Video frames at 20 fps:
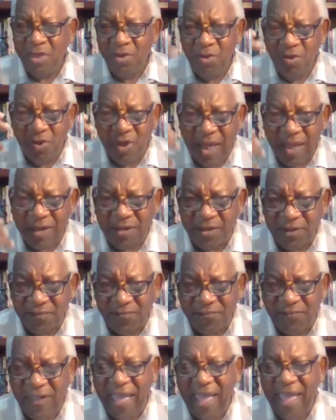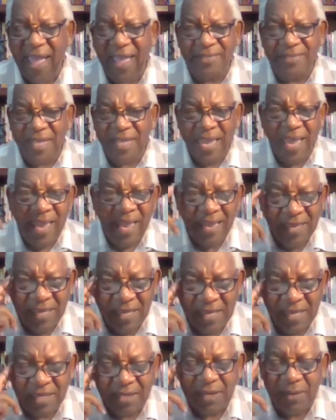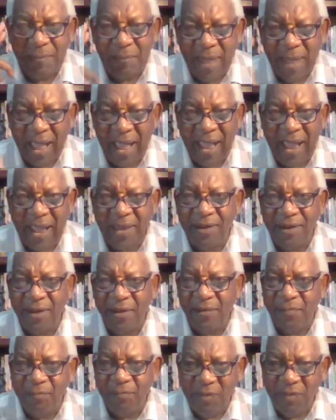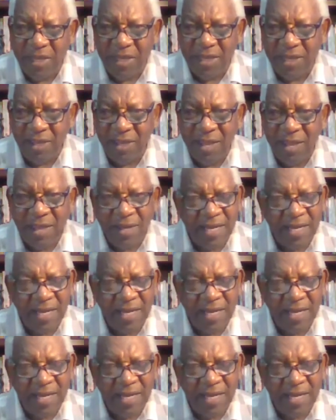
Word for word: You got to fast and get the mind of me